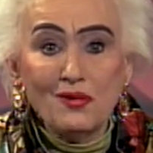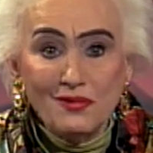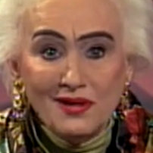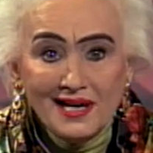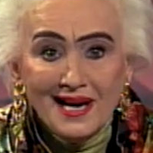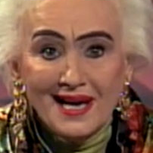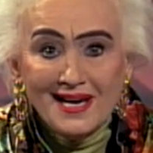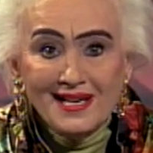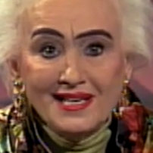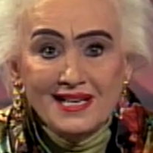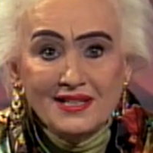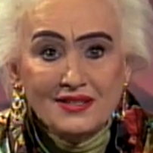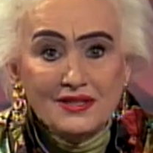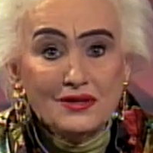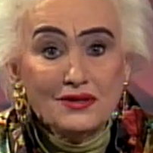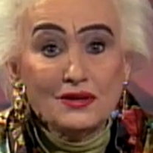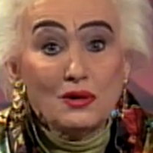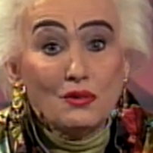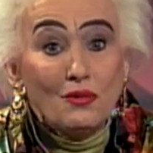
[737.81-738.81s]

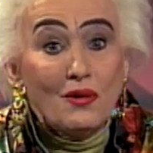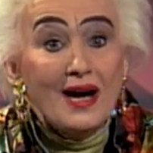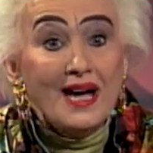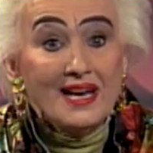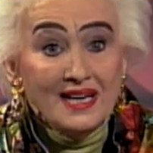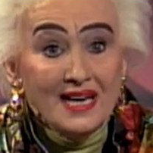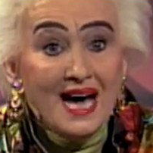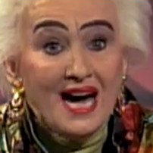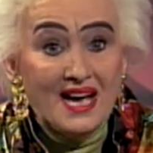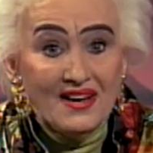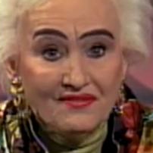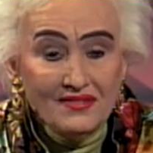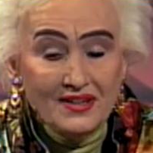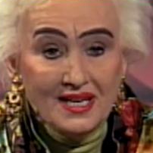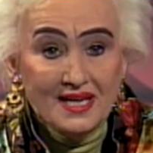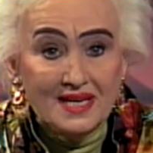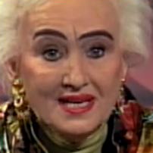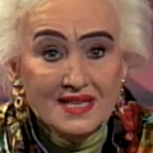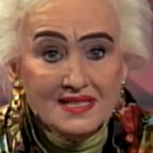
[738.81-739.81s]
related to the way life
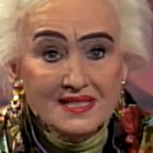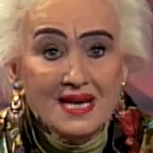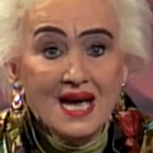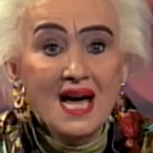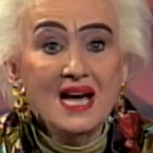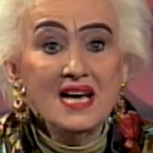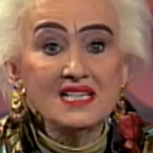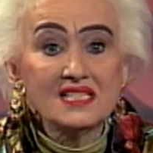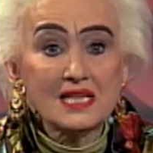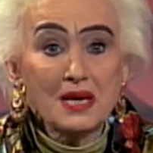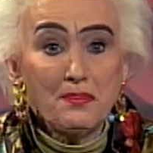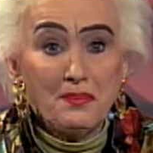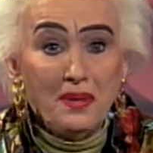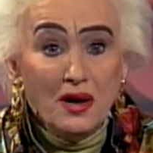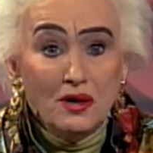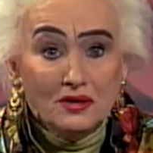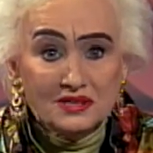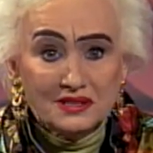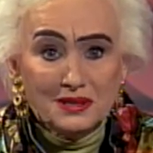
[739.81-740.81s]
is
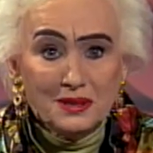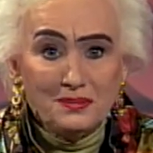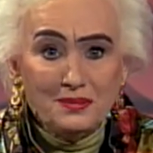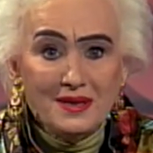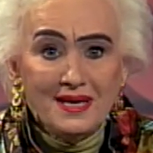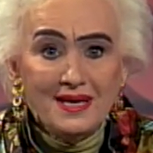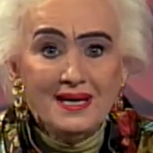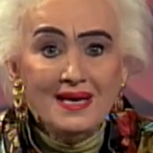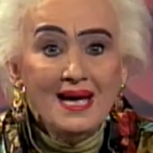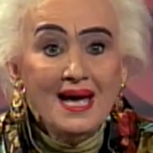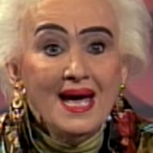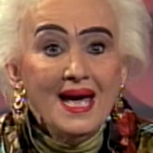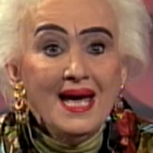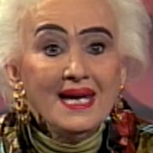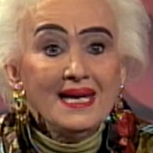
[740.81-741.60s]
supposed to be